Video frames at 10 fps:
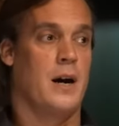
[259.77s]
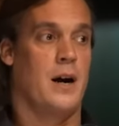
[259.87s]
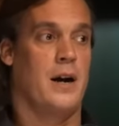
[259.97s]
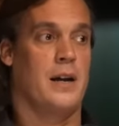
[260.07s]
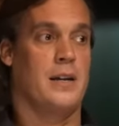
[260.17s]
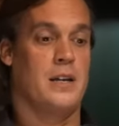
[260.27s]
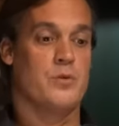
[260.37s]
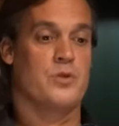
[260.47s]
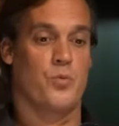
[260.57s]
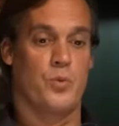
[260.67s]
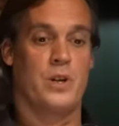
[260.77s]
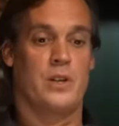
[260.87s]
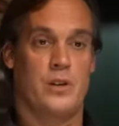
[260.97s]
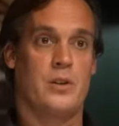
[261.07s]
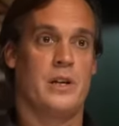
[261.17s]
Uh, and he was a
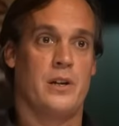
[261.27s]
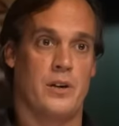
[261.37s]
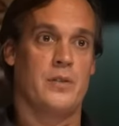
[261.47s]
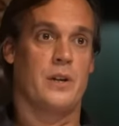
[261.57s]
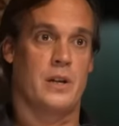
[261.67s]
really good leader.